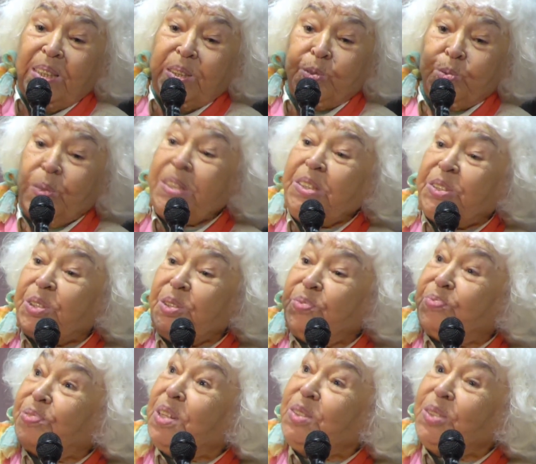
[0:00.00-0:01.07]

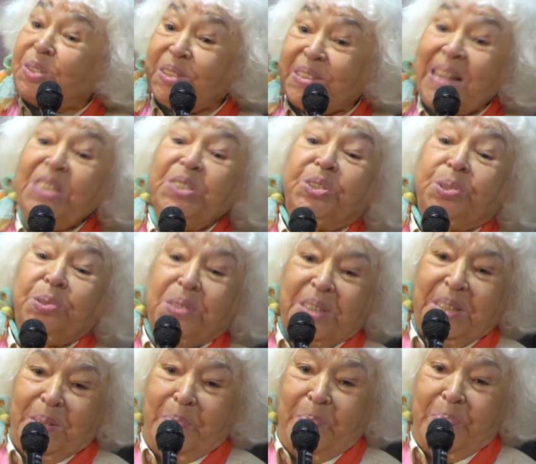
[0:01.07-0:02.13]
21st century